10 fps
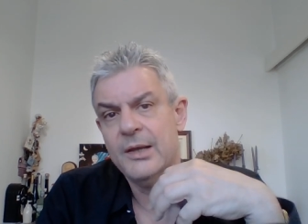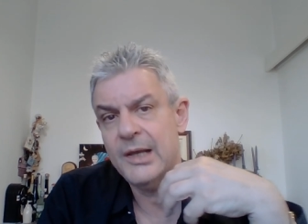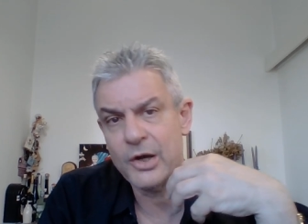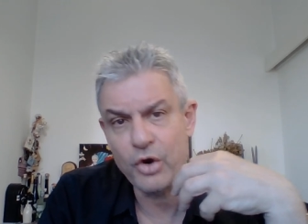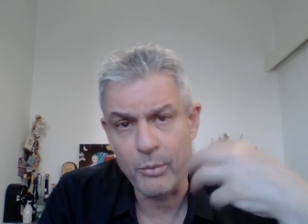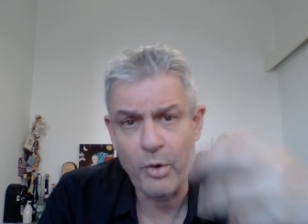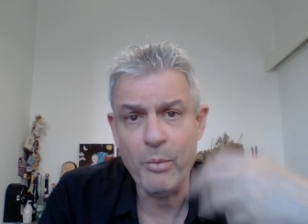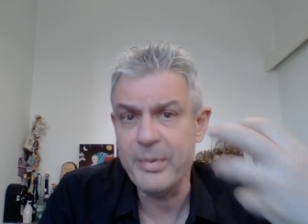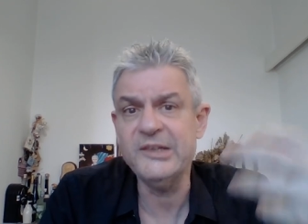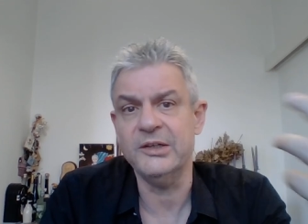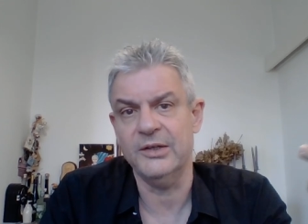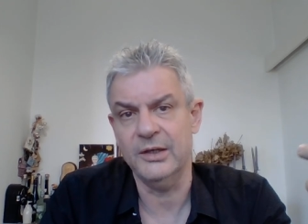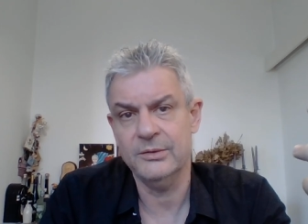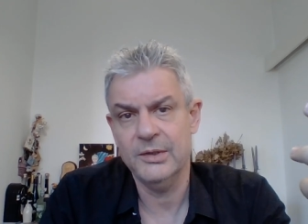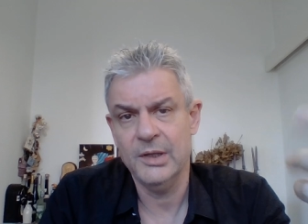a comorbidity
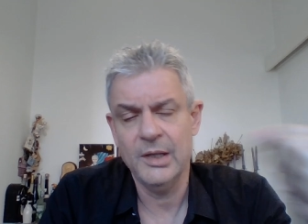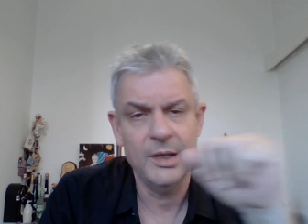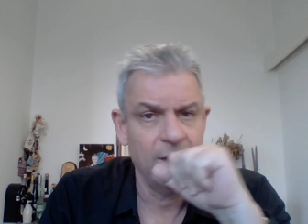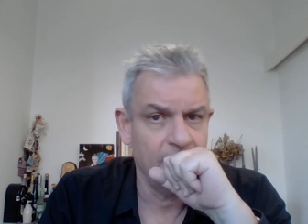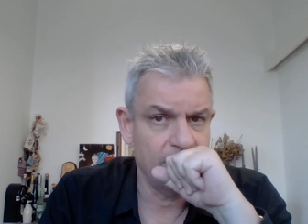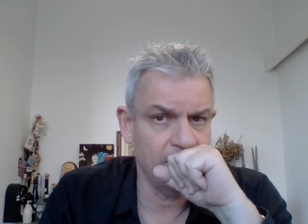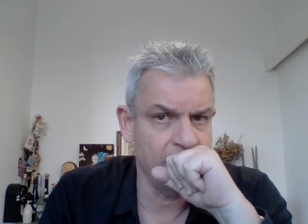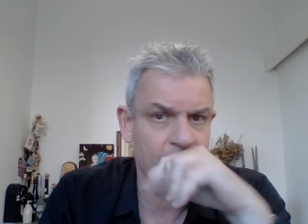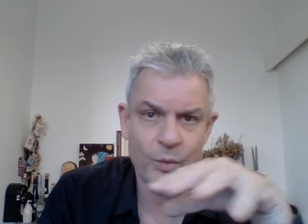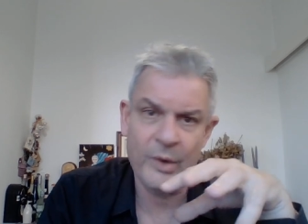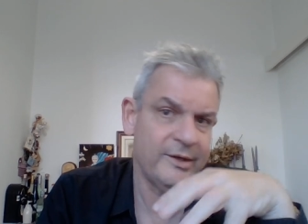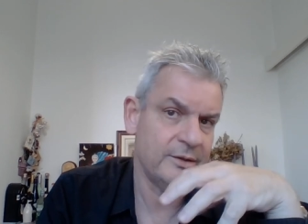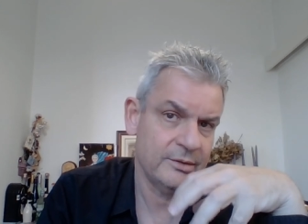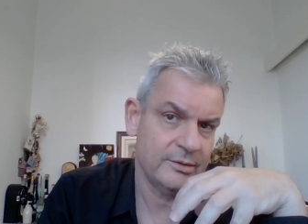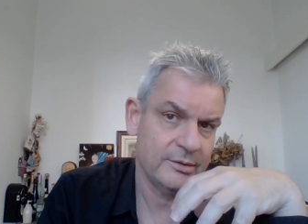
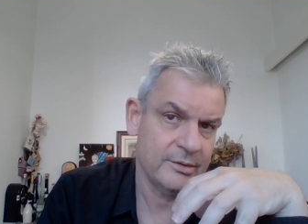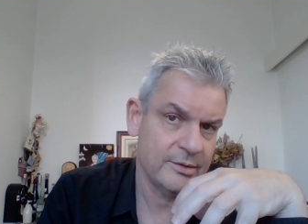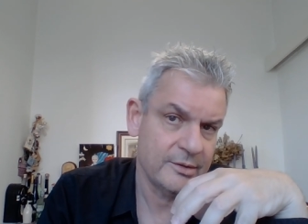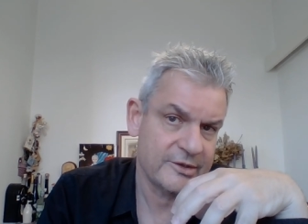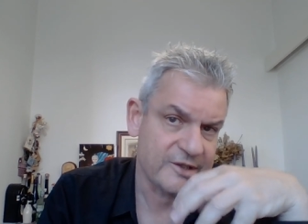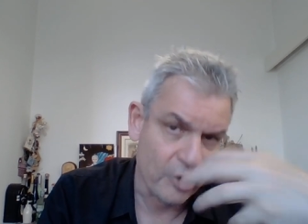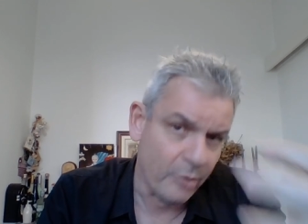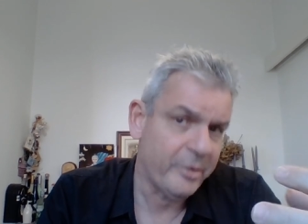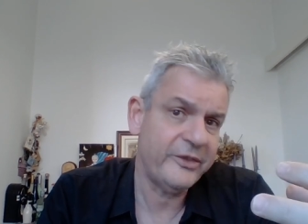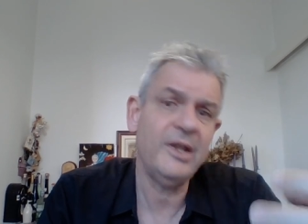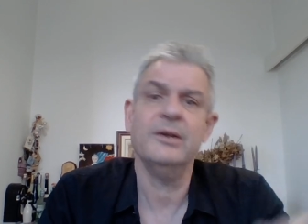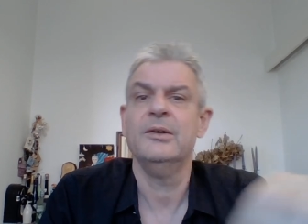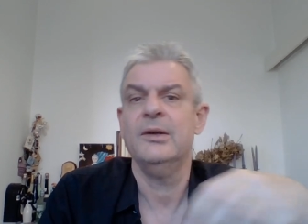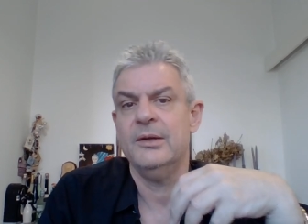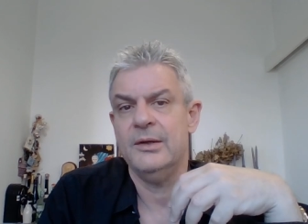when psychopathy
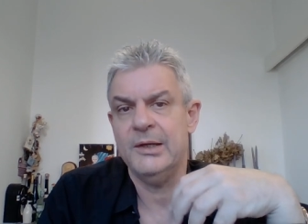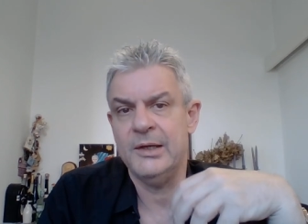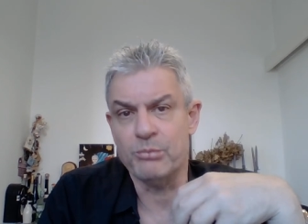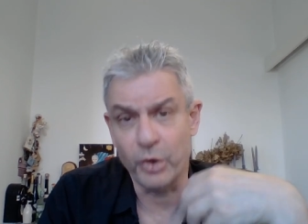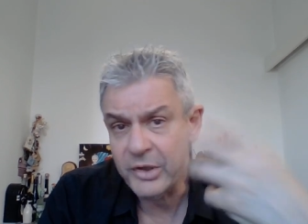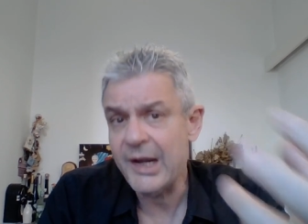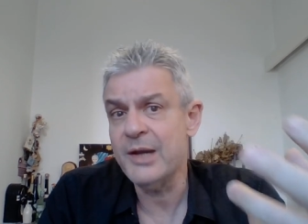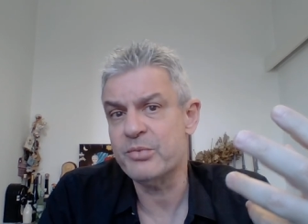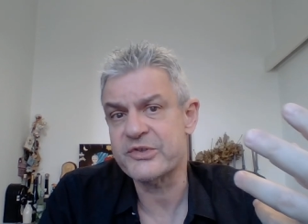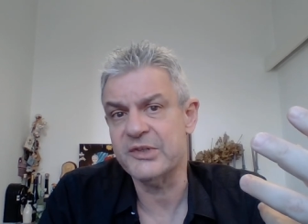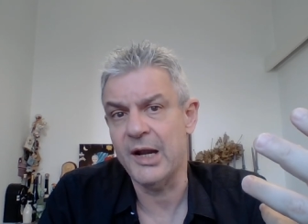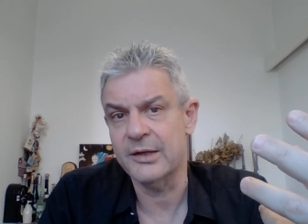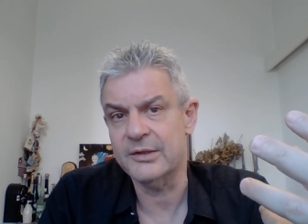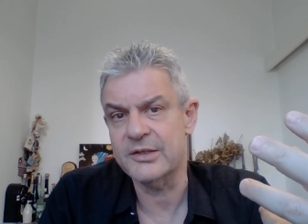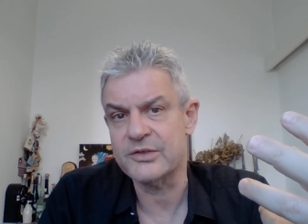and borderline
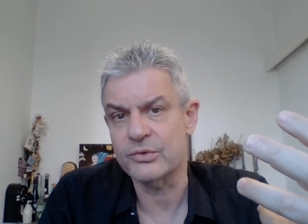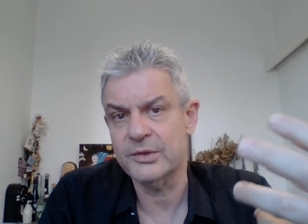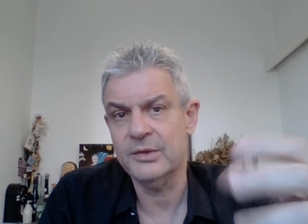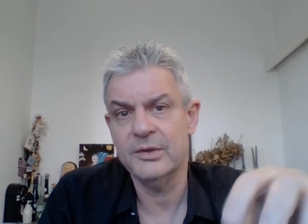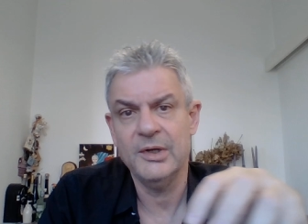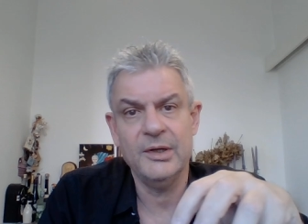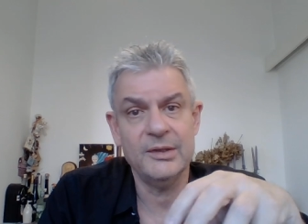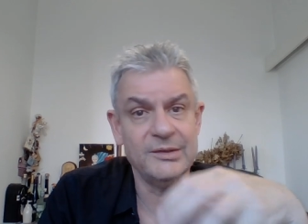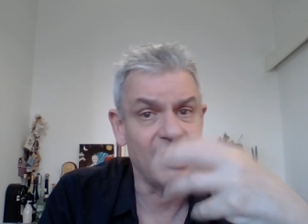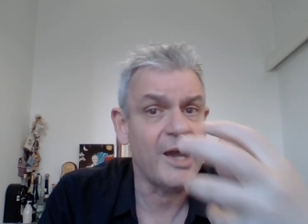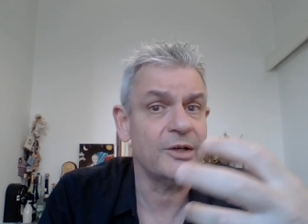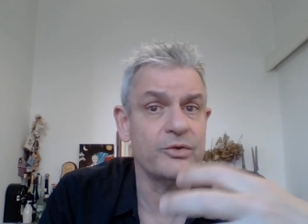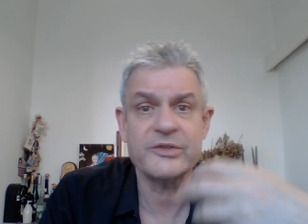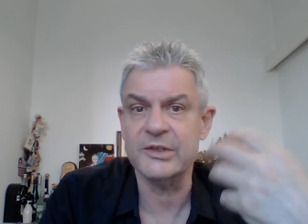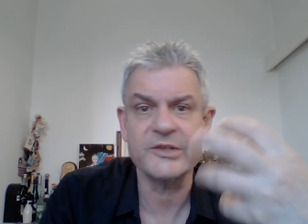personality disorder
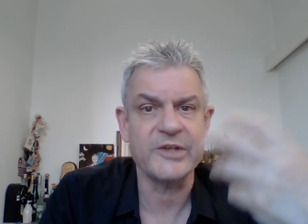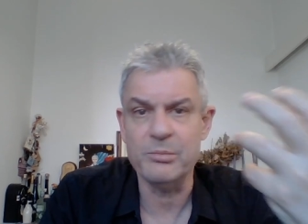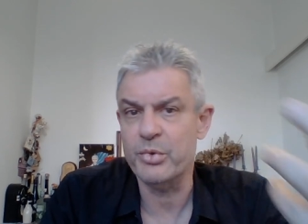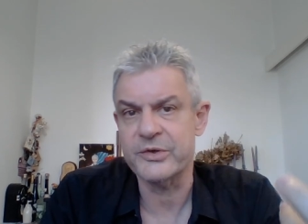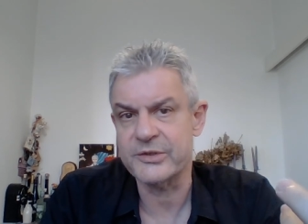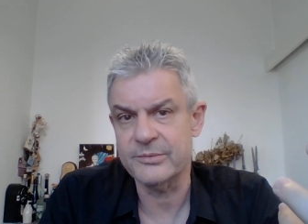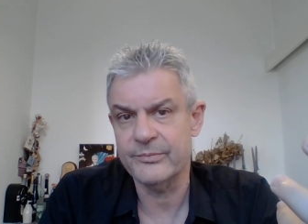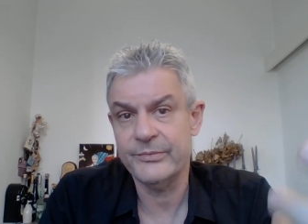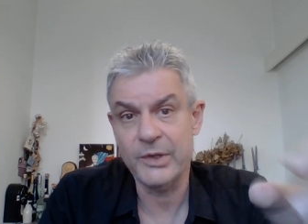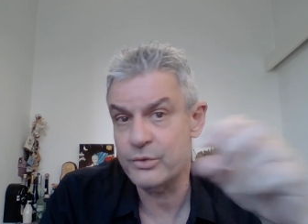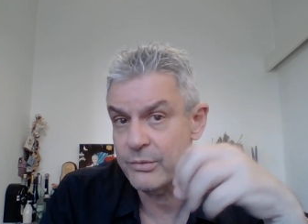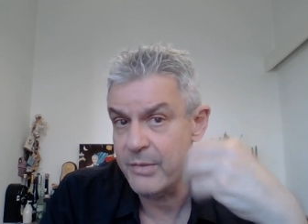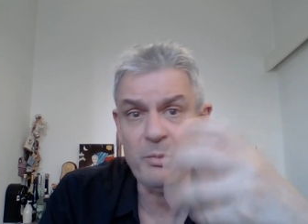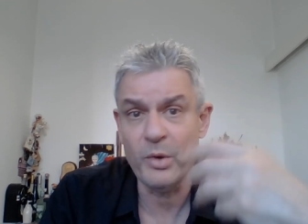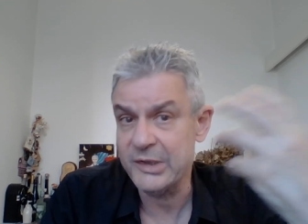diagnosed in the same person.
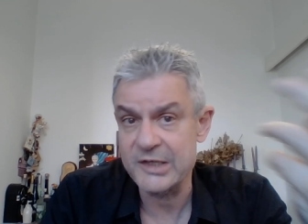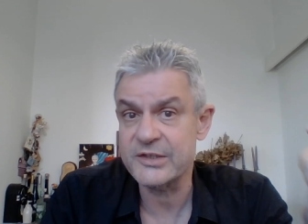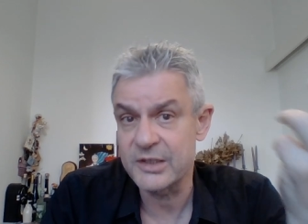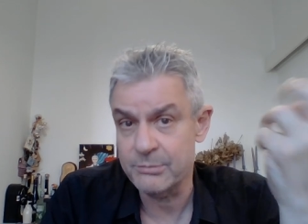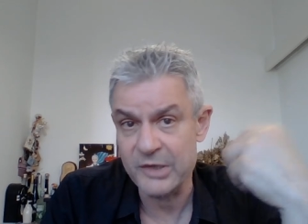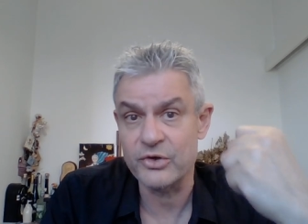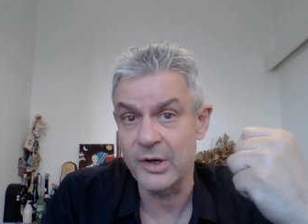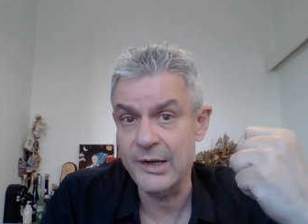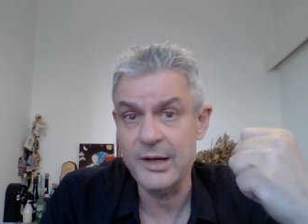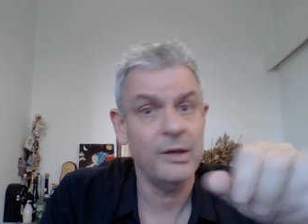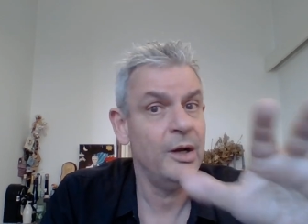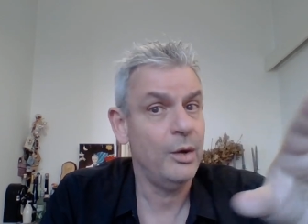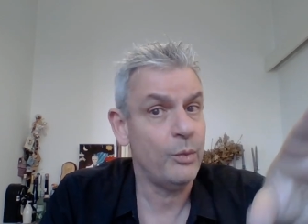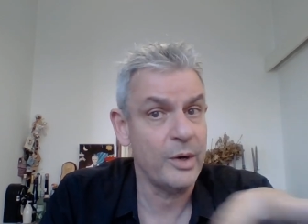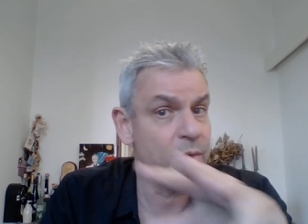Remember what I said much earlier?
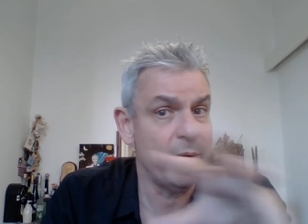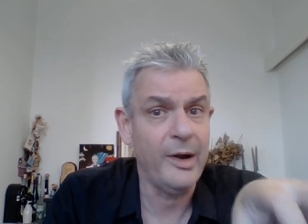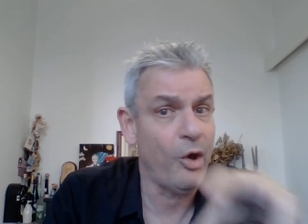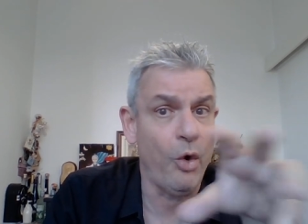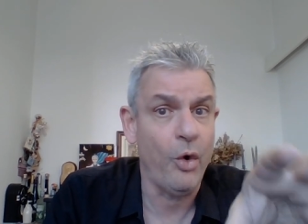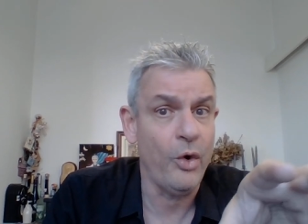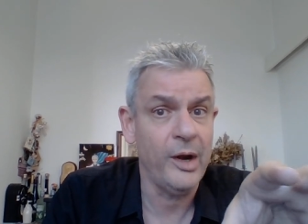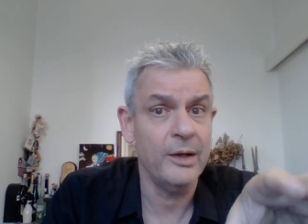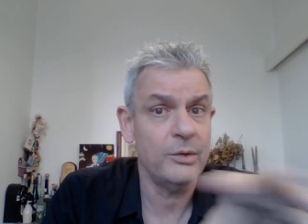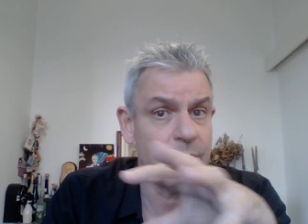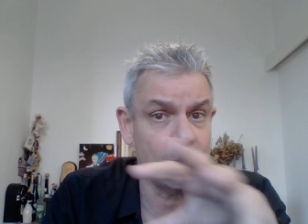When we were all